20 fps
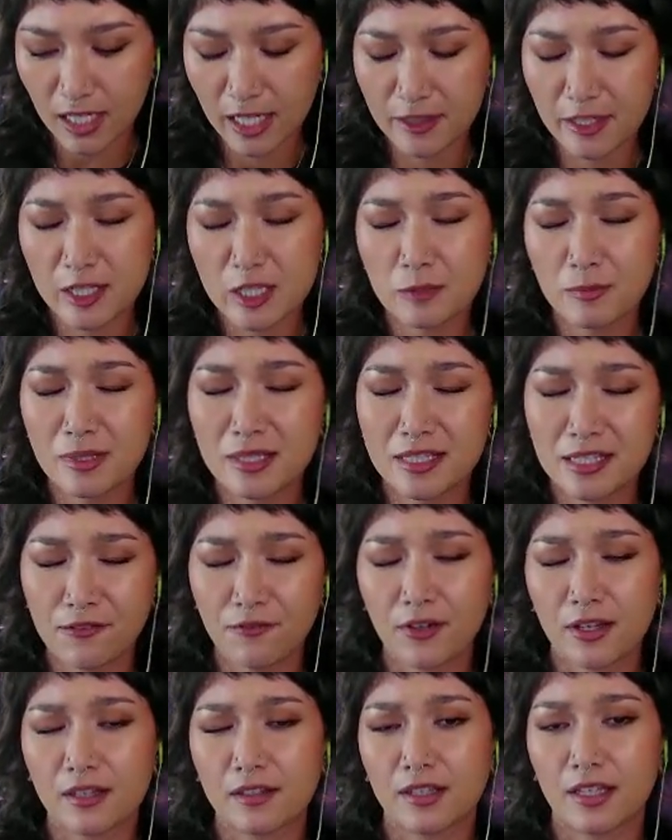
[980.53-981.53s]
And then
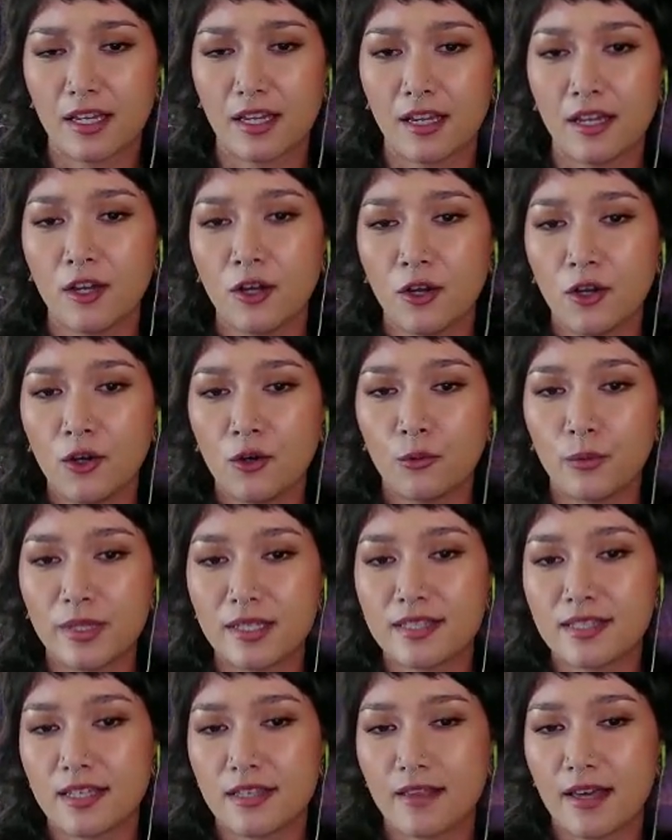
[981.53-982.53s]
specifically,
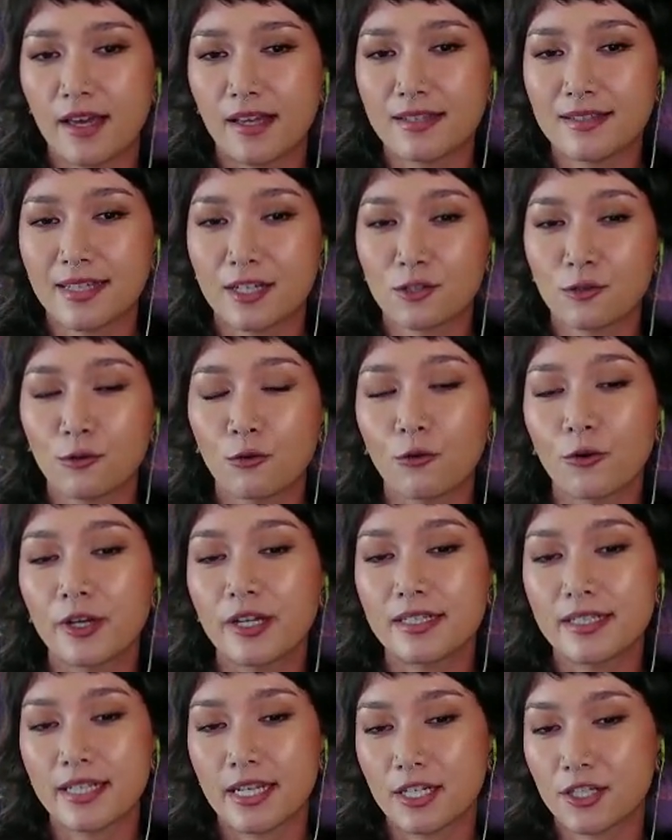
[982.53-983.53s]
we see that sexual
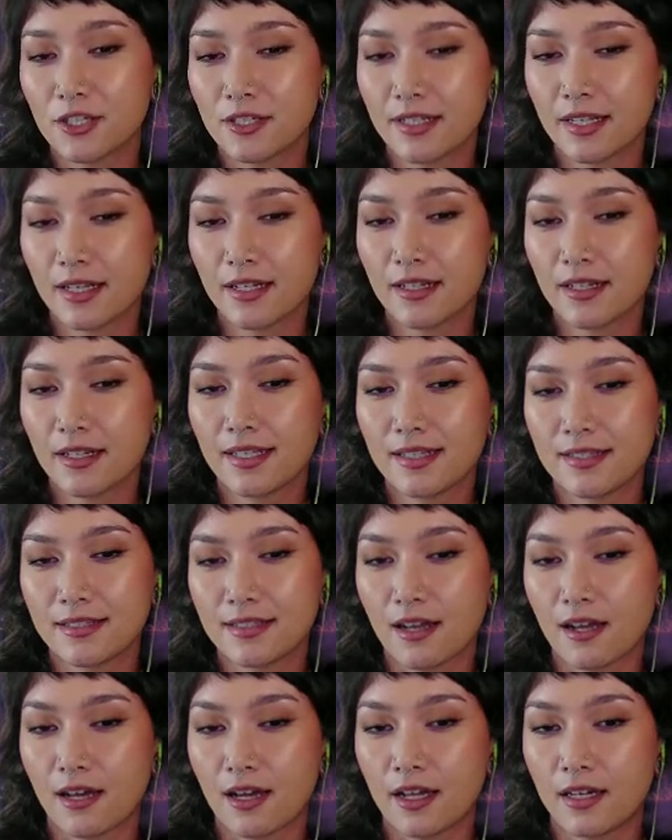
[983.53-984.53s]
orientation data is
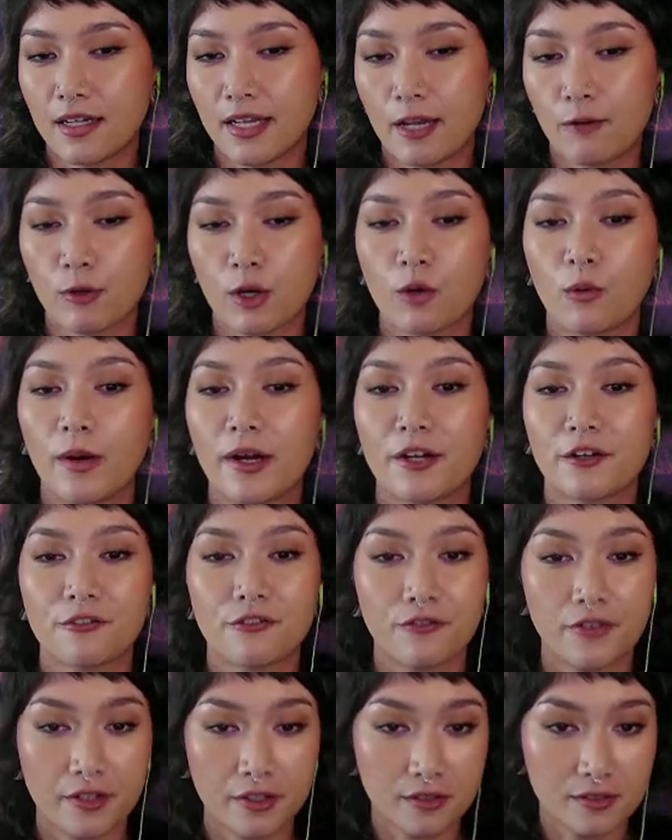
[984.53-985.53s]
not a
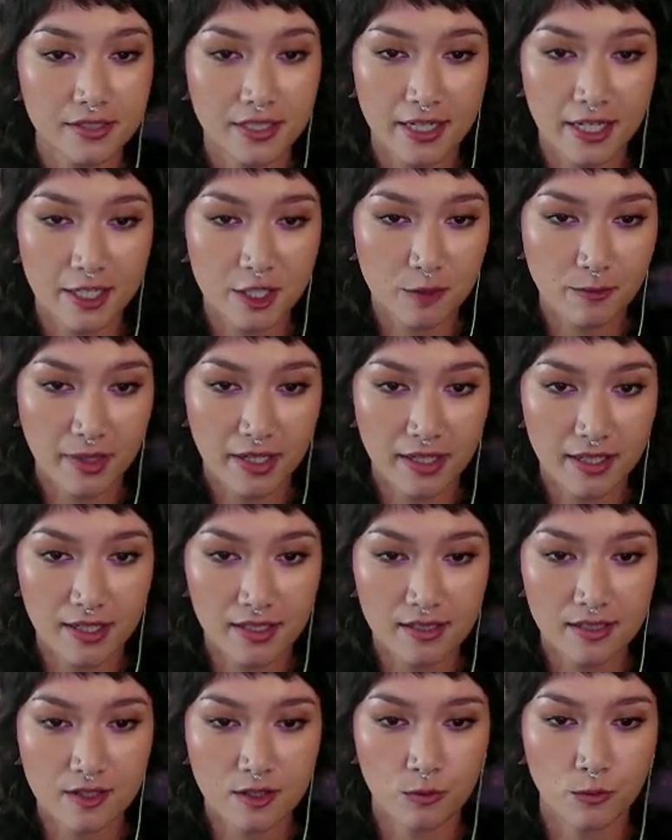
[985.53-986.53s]
required field in
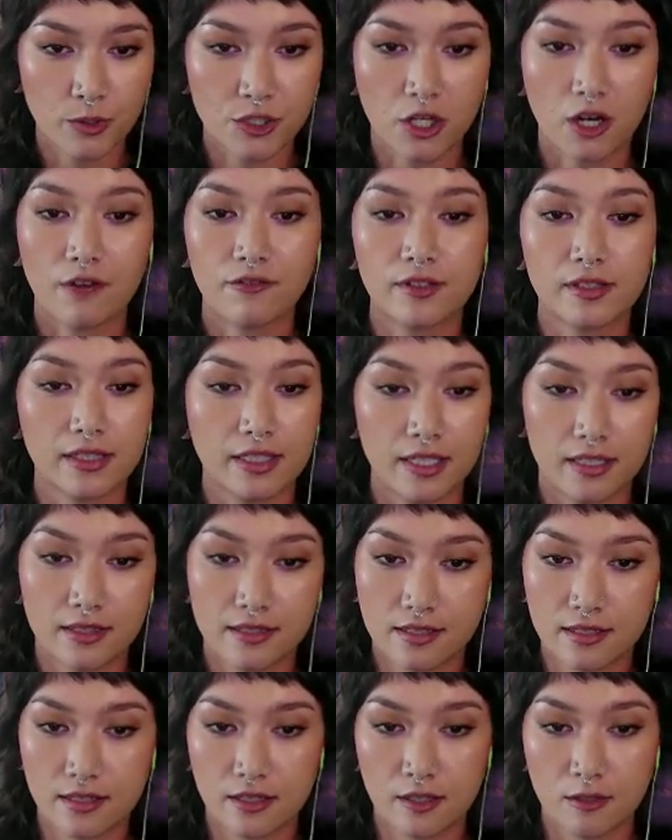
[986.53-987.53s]
HMIS, which often
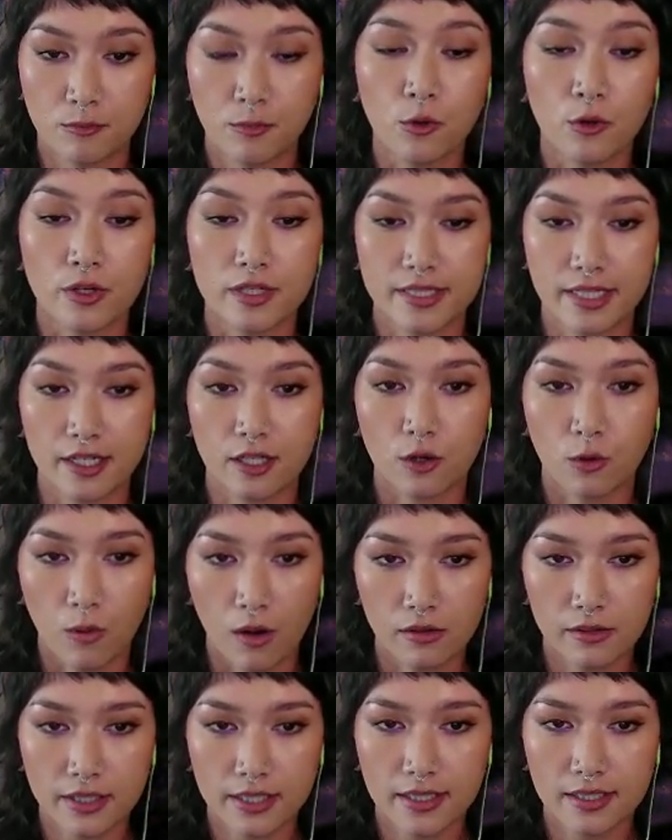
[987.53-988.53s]
leads to poor data
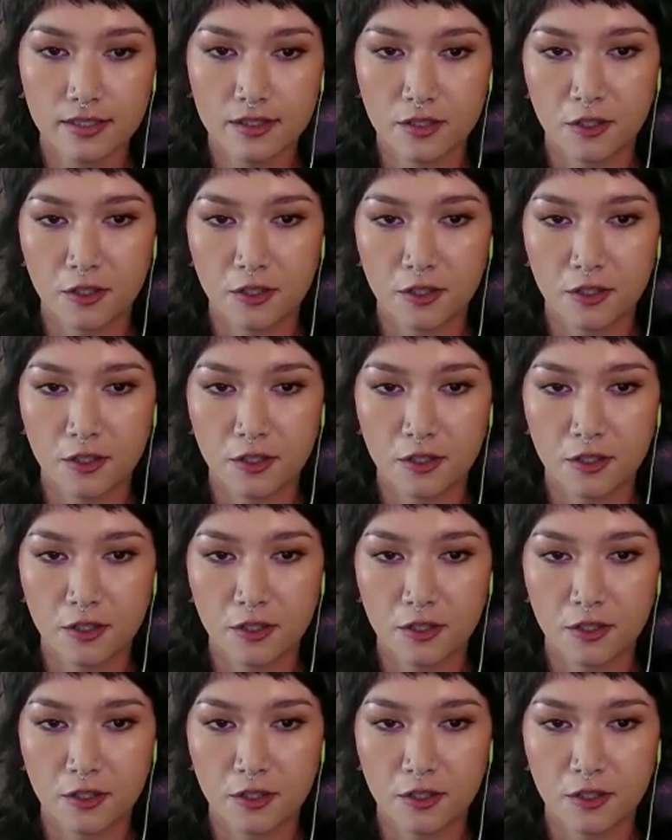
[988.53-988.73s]
quality.